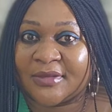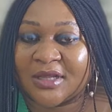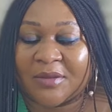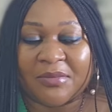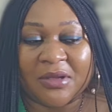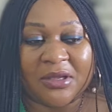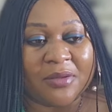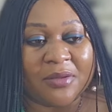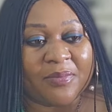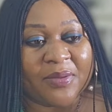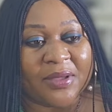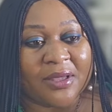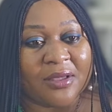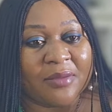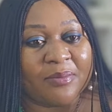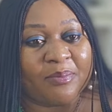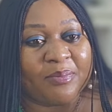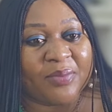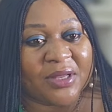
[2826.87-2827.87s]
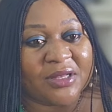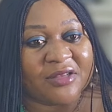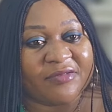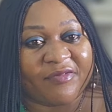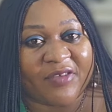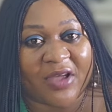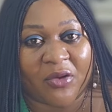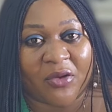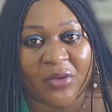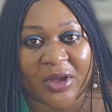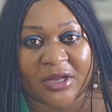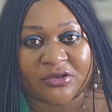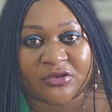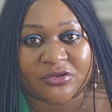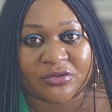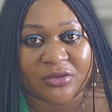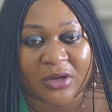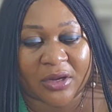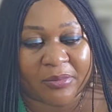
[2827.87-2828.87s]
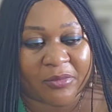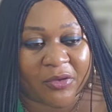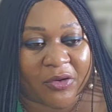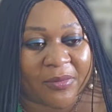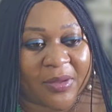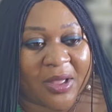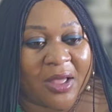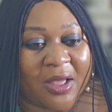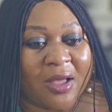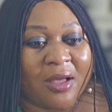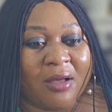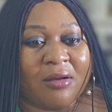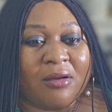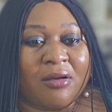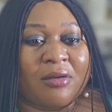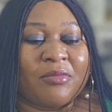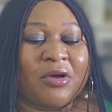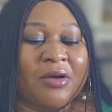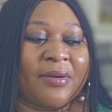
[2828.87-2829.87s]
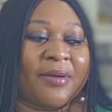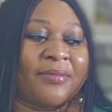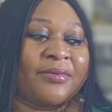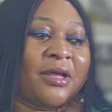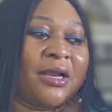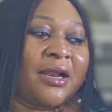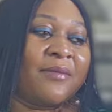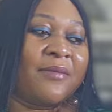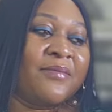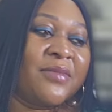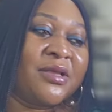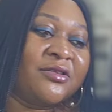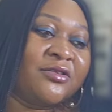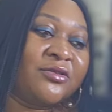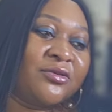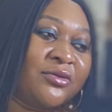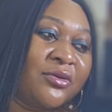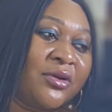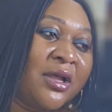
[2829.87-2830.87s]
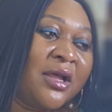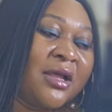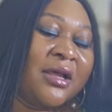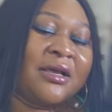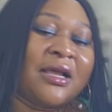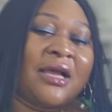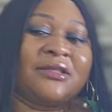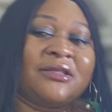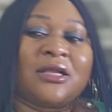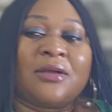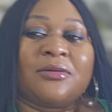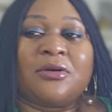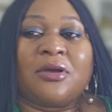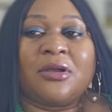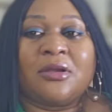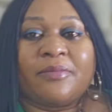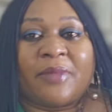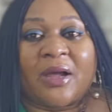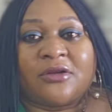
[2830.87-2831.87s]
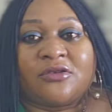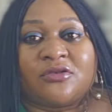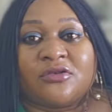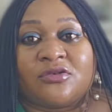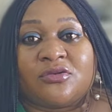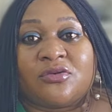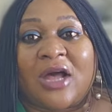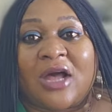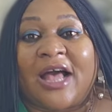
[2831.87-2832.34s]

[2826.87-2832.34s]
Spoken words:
Mickey bid farewell to her mom. Oh, mom, I'm gonna miss you. Guys, I'm going back to school.